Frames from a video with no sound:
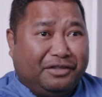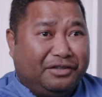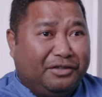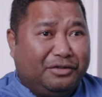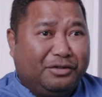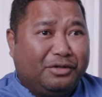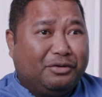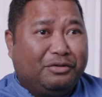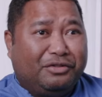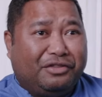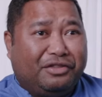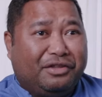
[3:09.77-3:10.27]
you
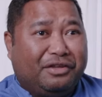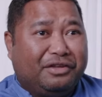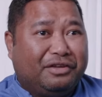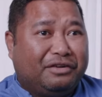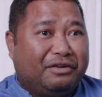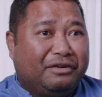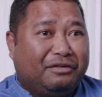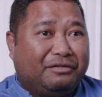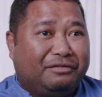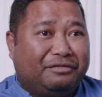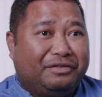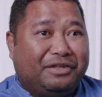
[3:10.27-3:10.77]
don't think
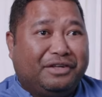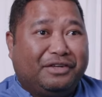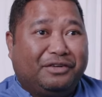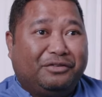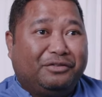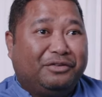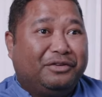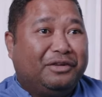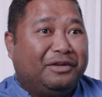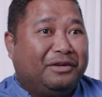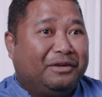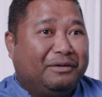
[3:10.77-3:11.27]
of, you know,
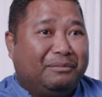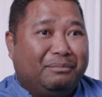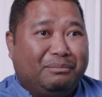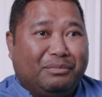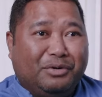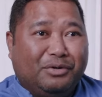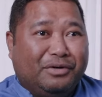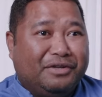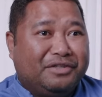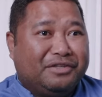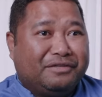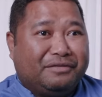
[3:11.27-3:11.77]

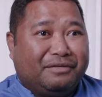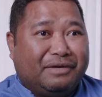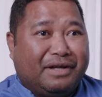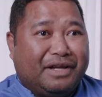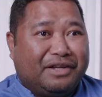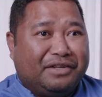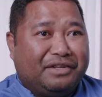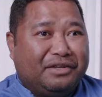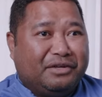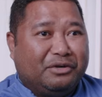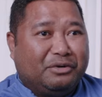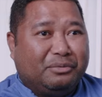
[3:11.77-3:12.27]
bullets
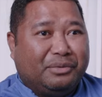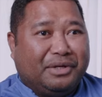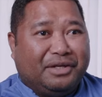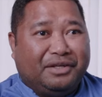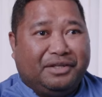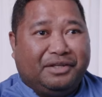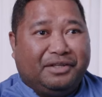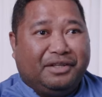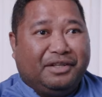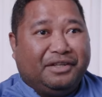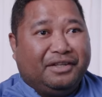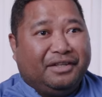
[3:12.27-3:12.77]
flying your
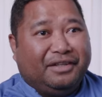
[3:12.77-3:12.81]
way.